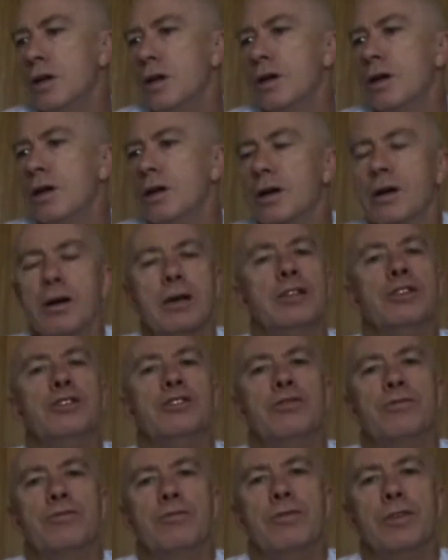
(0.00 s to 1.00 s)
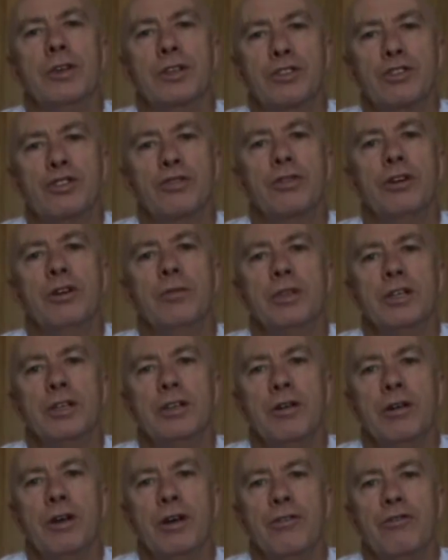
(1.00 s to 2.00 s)
it is extremely
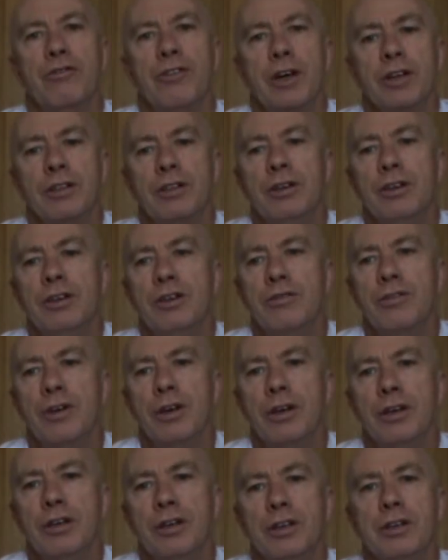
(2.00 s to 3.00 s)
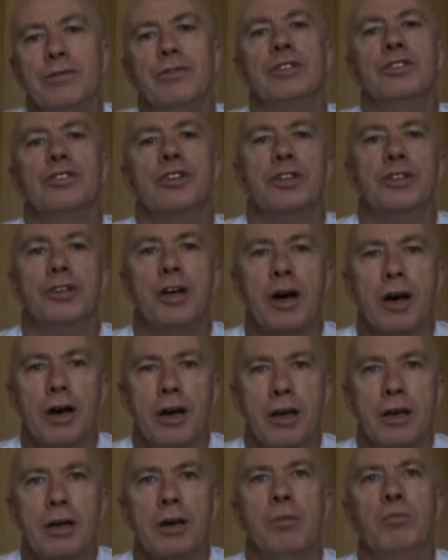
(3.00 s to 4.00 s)
effective. And even
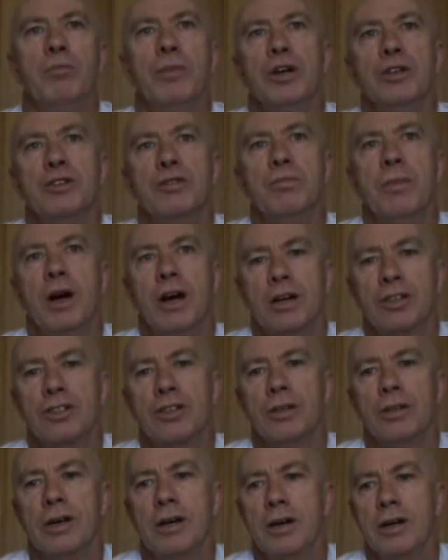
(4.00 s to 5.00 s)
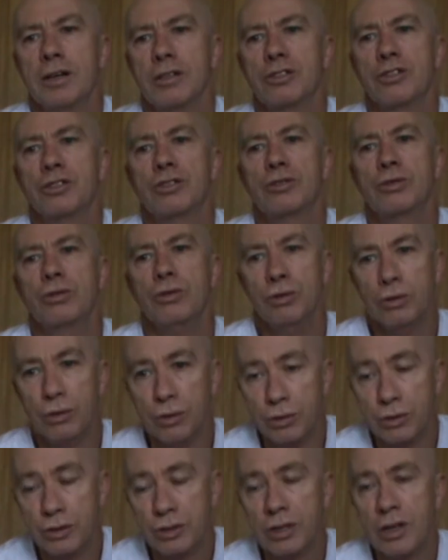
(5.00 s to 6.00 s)
today, most martial arts
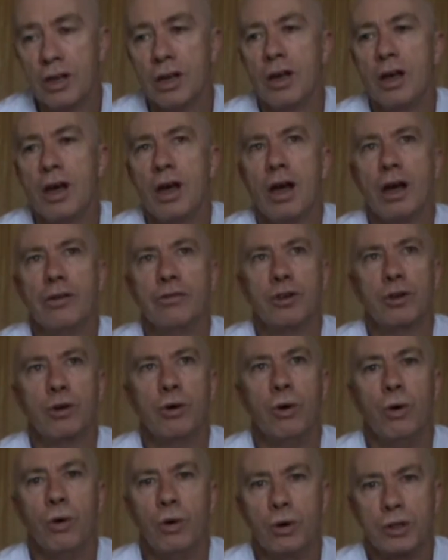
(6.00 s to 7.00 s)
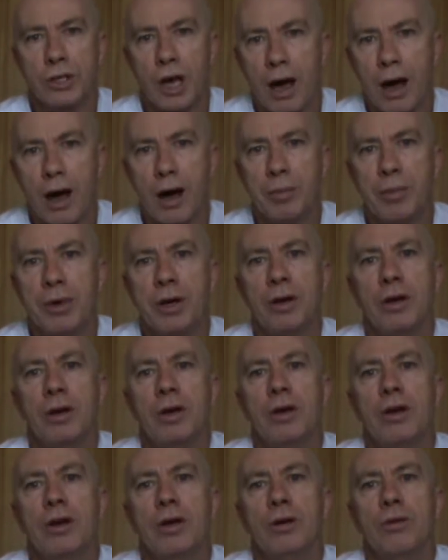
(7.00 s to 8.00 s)
schools haven't caught up
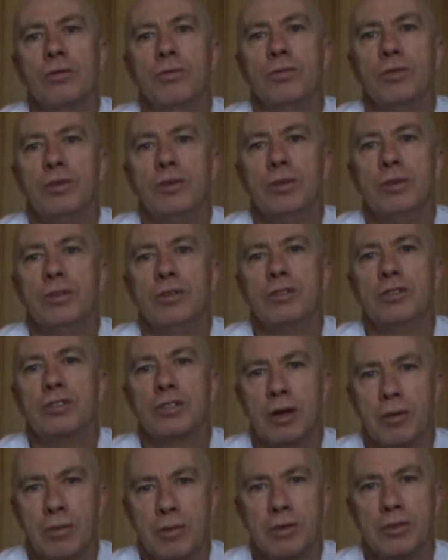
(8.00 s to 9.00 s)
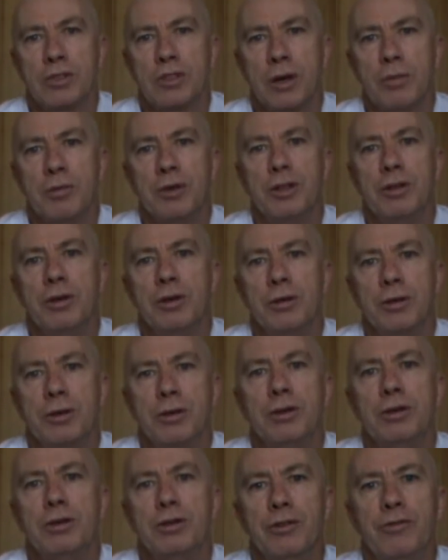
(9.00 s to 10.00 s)
with some of
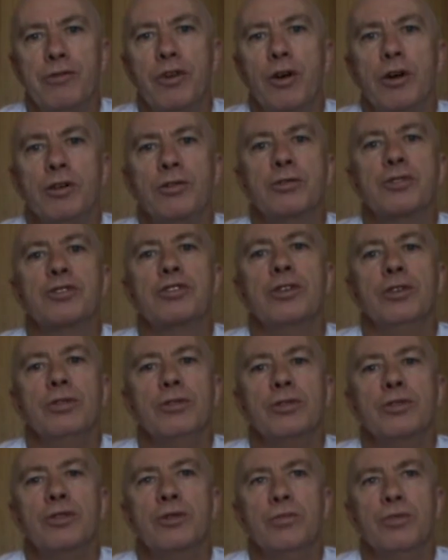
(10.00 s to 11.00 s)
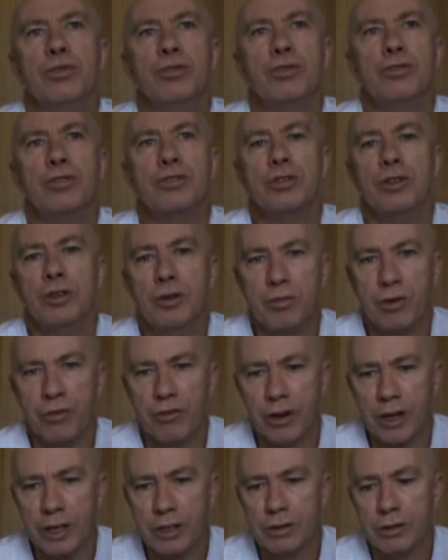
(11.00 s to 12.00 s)
the vital skills that Bruce Lee
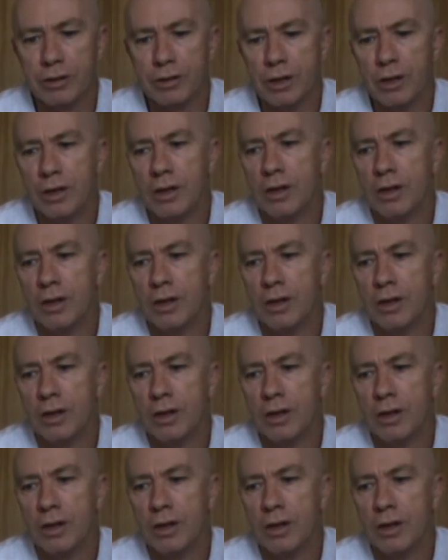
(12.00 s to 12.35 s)
perfected.